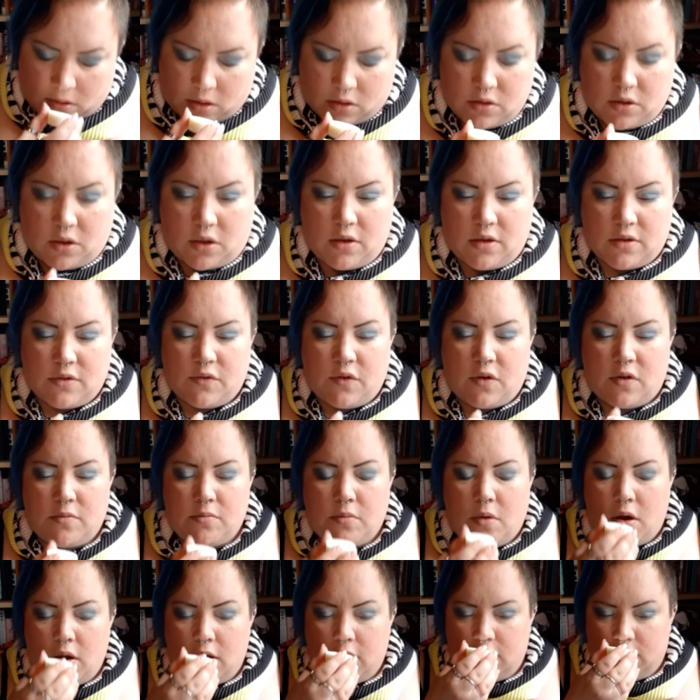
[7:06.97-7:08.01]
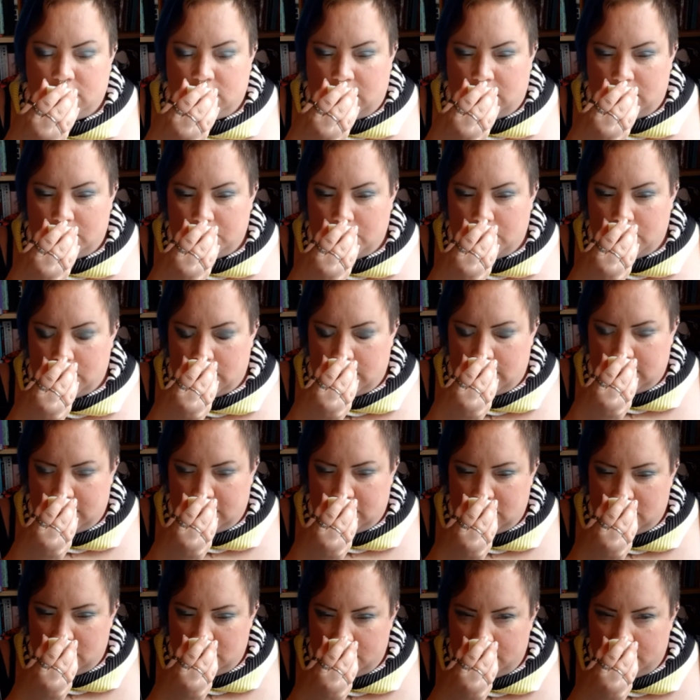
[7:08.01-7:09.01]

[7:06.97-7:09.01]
so that's very mild. This one is